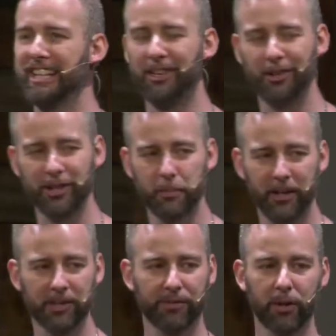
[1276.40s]
The Holy
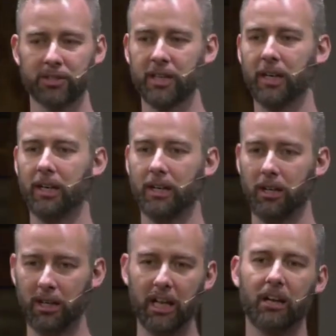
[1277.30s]
Spirit's fruits:
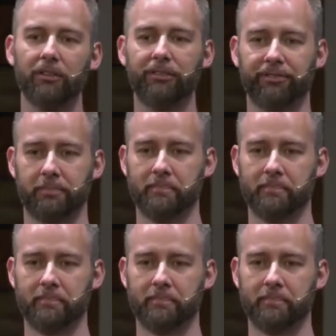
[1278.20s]
love,